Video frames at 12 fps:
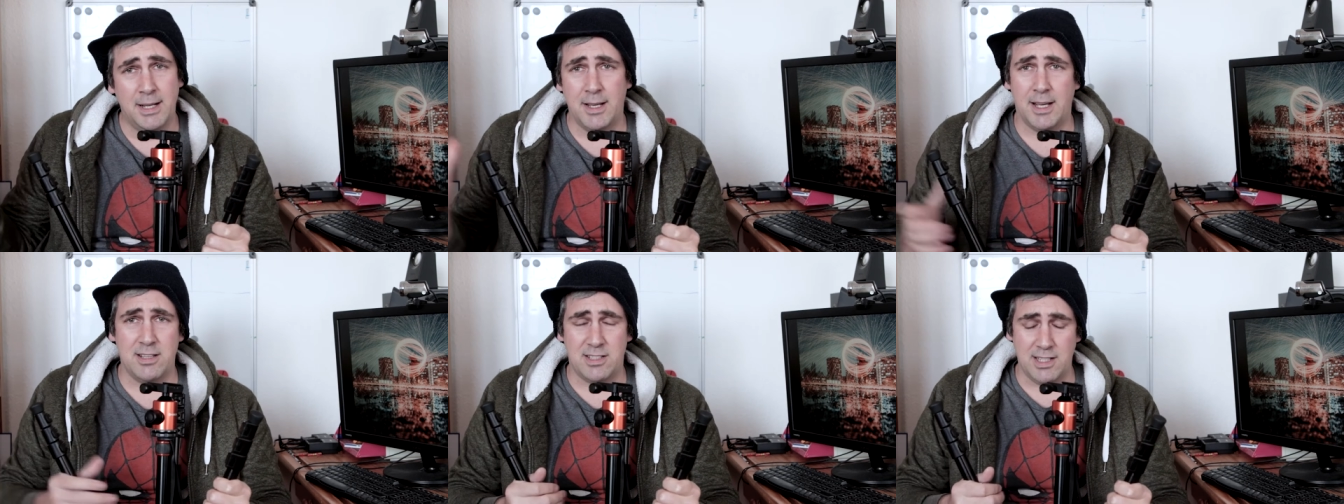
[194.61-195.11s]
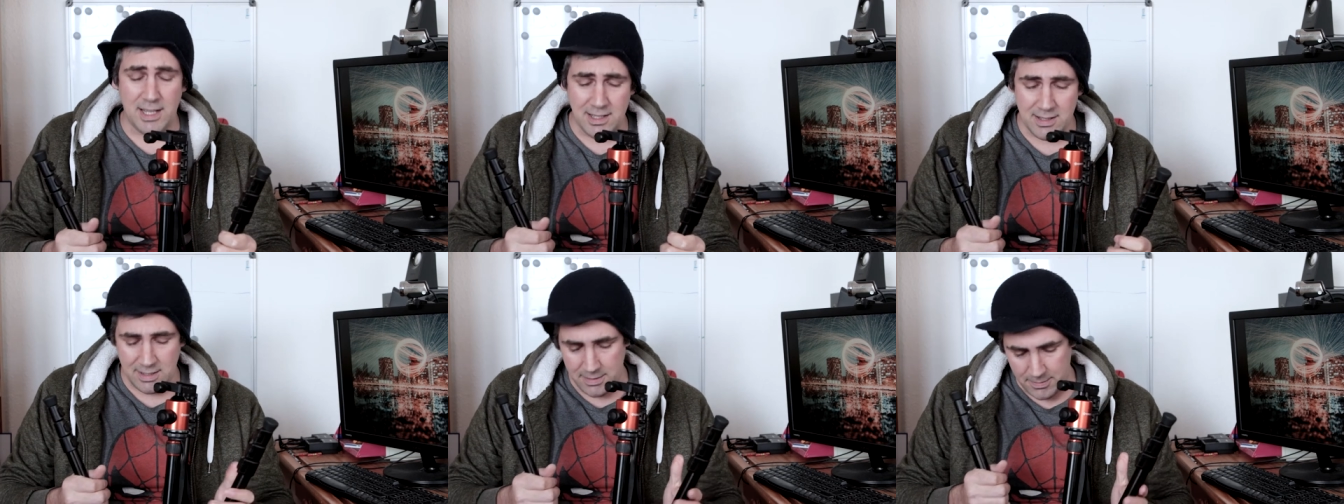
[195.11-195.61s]
I guess they
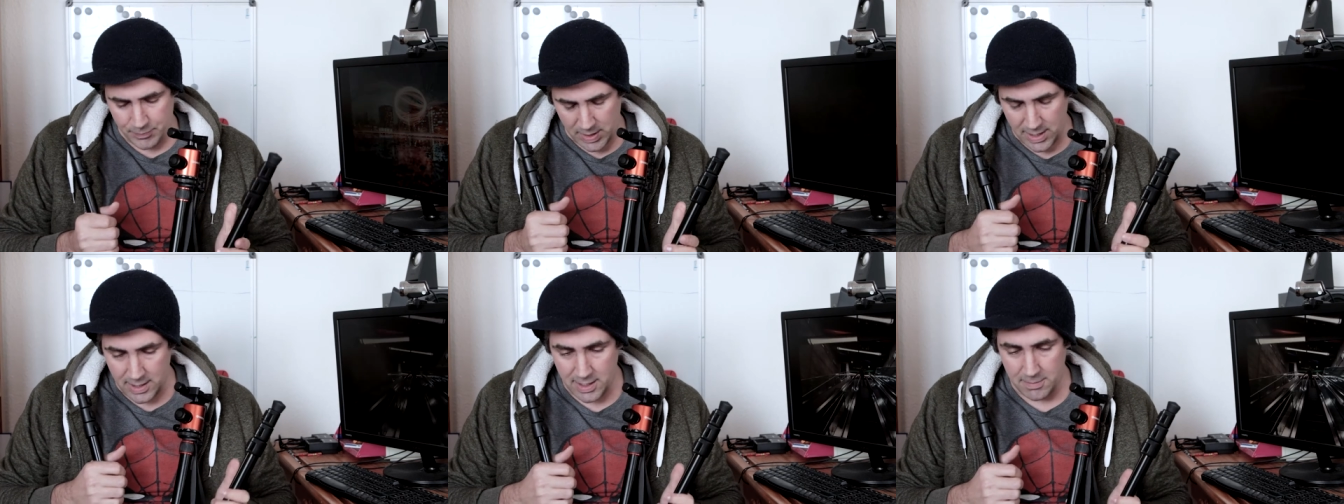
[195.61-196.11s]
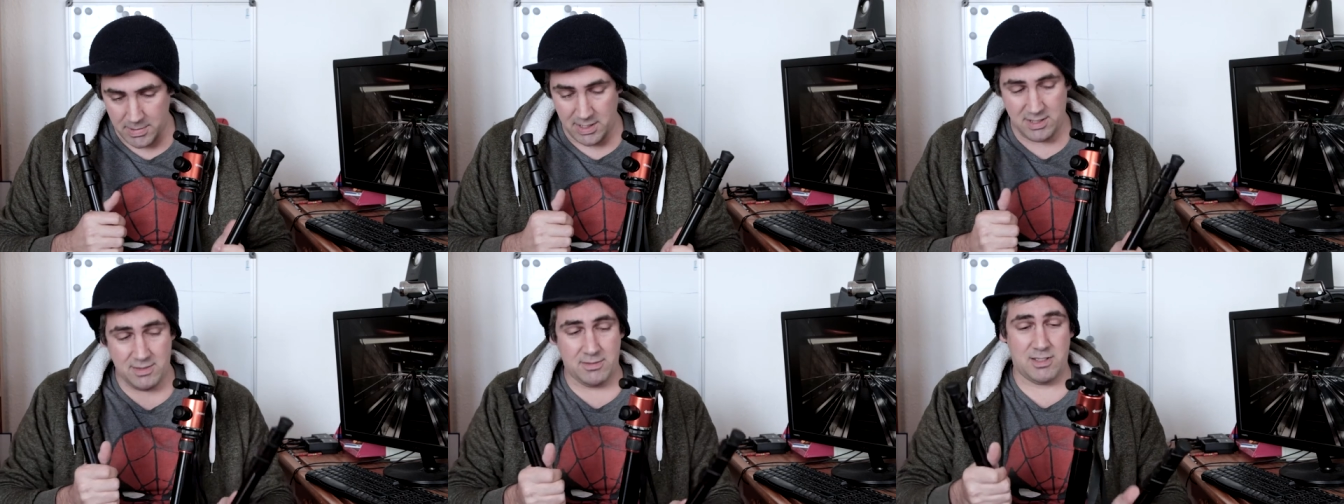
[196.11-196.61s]
didn't. Um, and
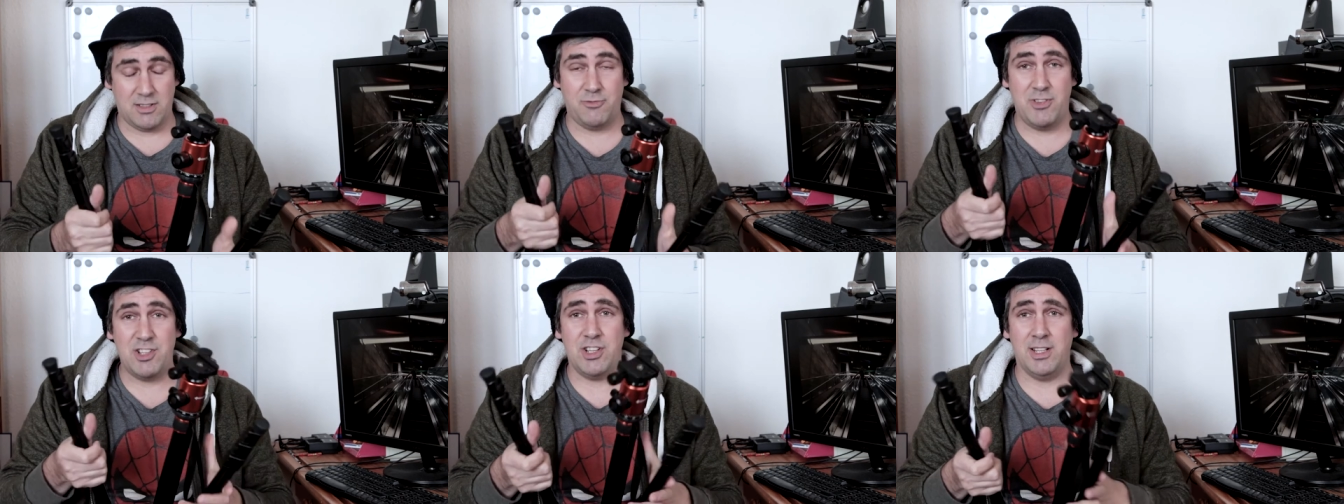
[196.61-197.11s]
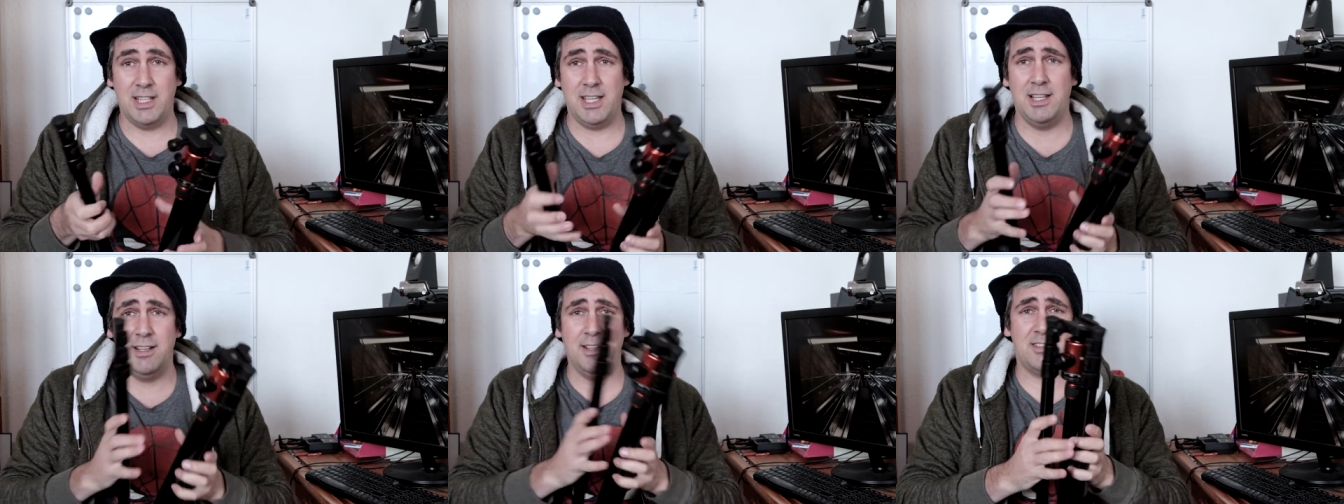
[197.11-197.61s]
it's
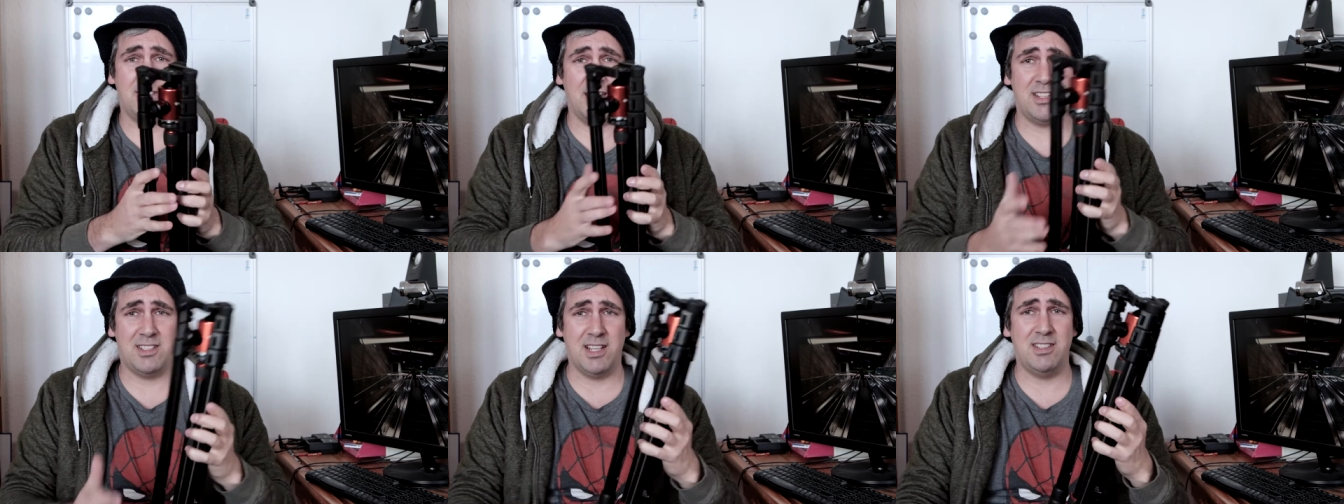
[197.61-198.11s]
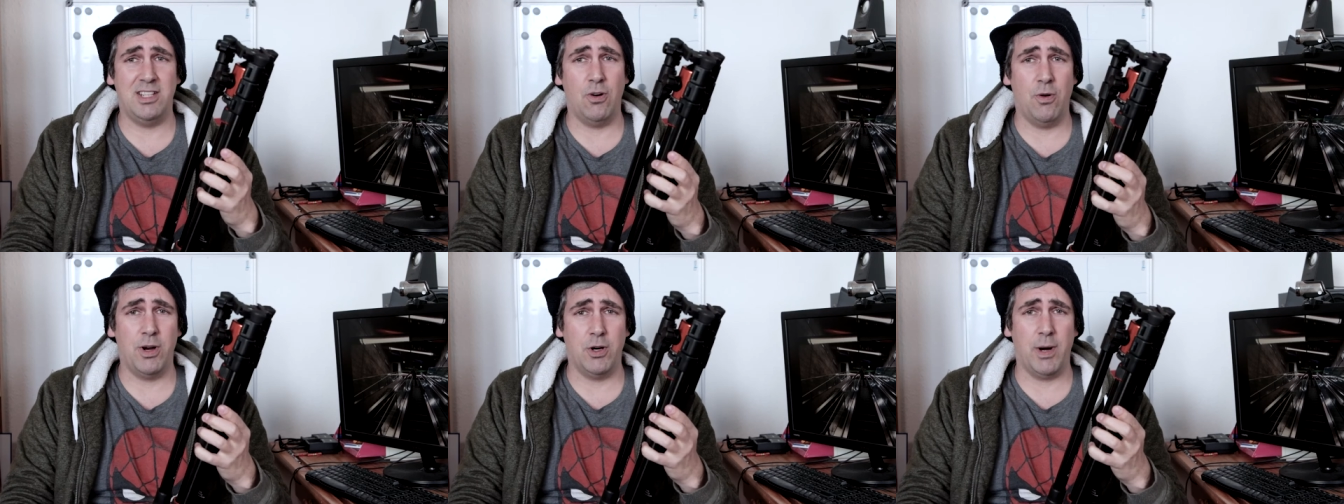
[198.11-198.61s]
sufficiently, this is like 60
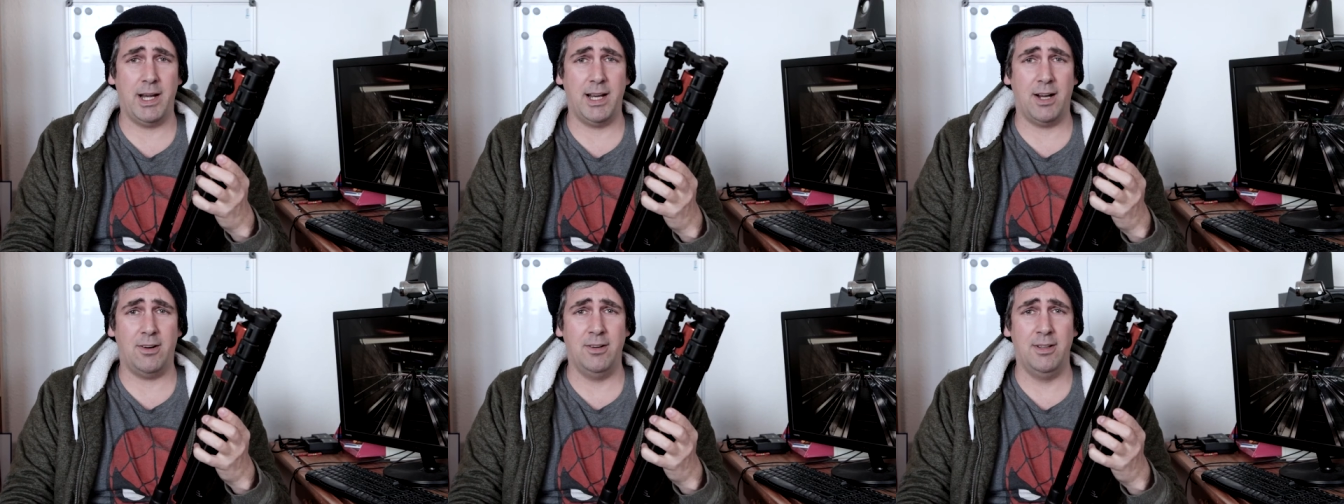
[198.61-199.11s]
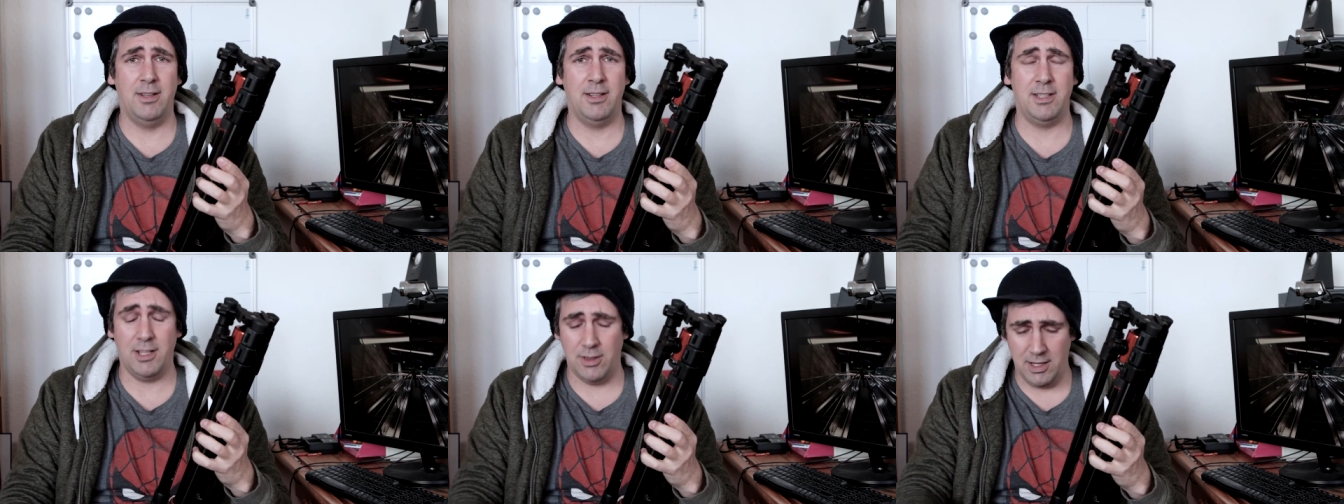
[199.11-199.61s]
oil right now.
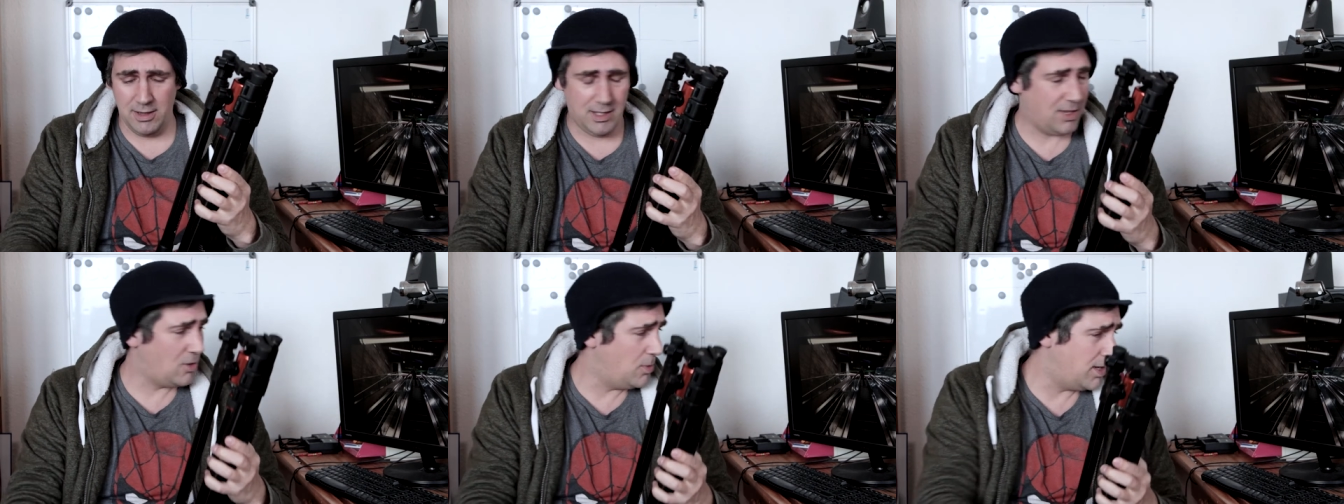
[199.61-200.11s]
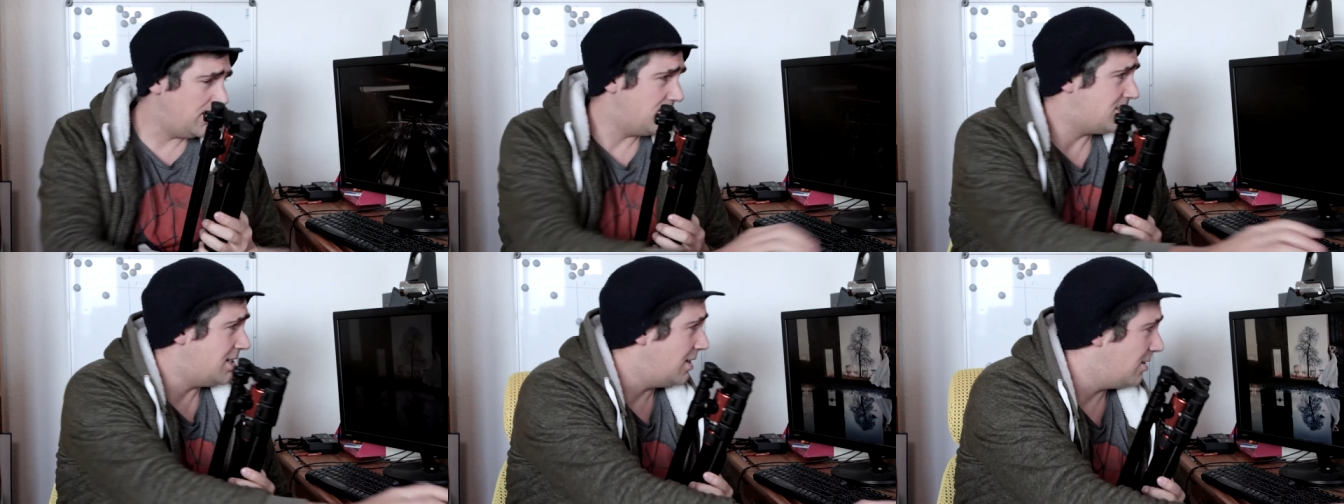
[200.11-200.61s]
The, the, other one,
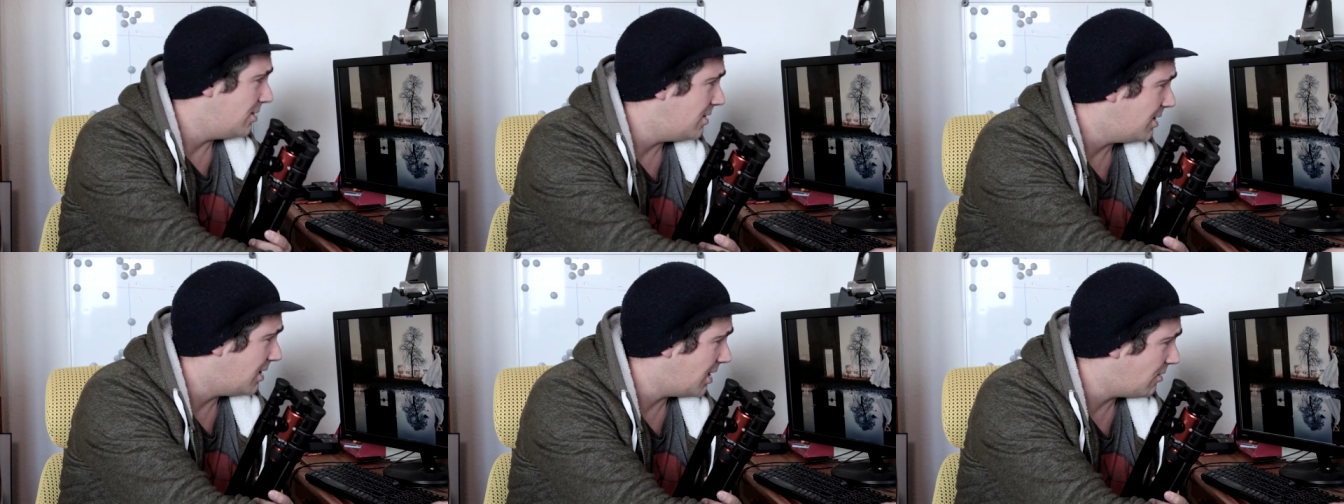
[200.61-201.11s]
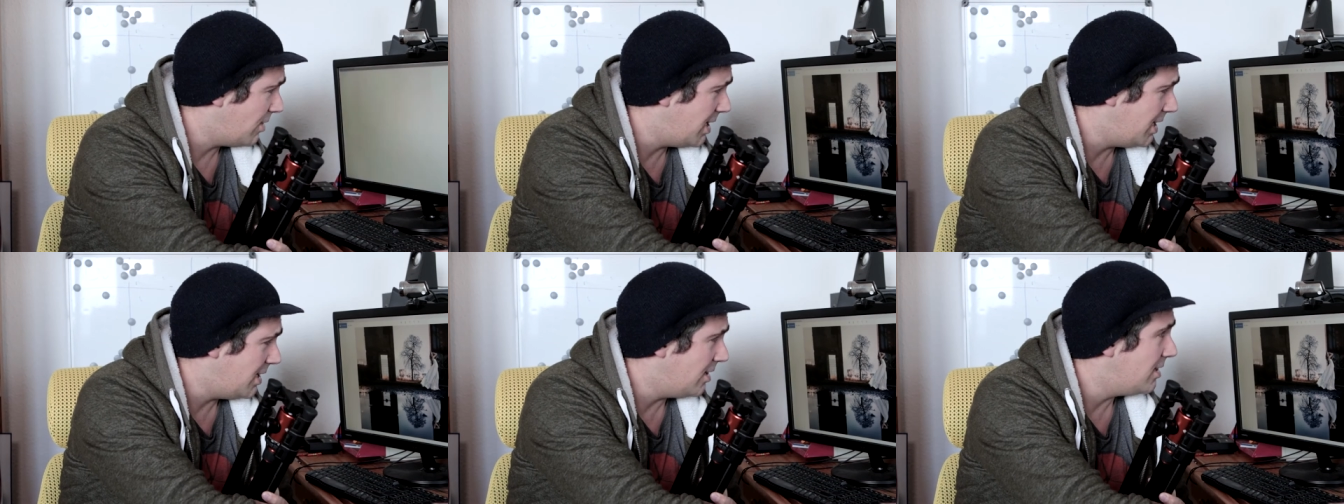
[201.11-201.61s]
let's see here. I got it right
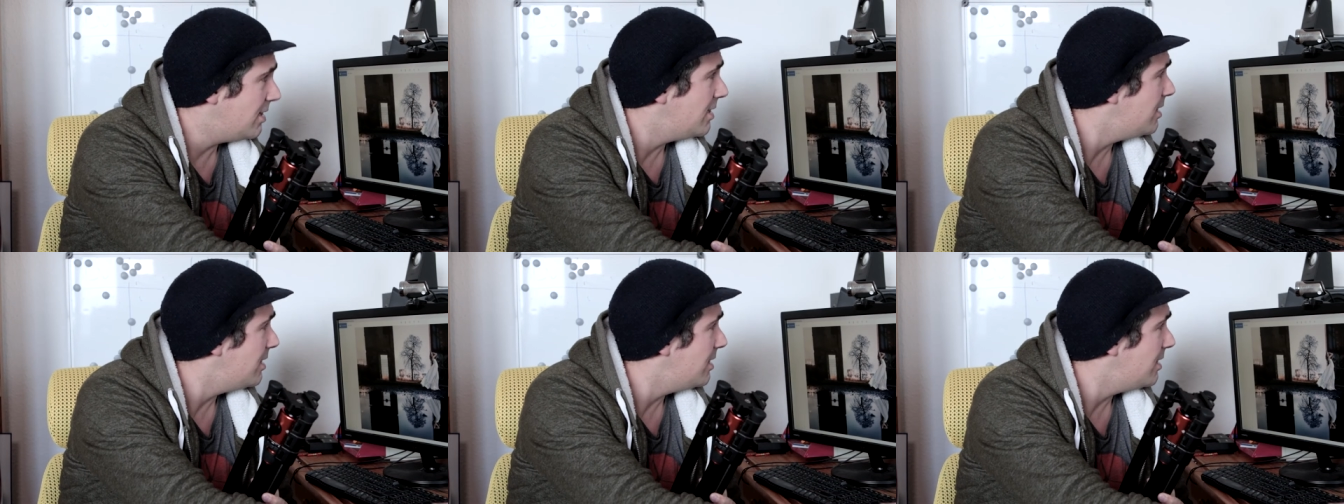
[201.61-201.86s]
here.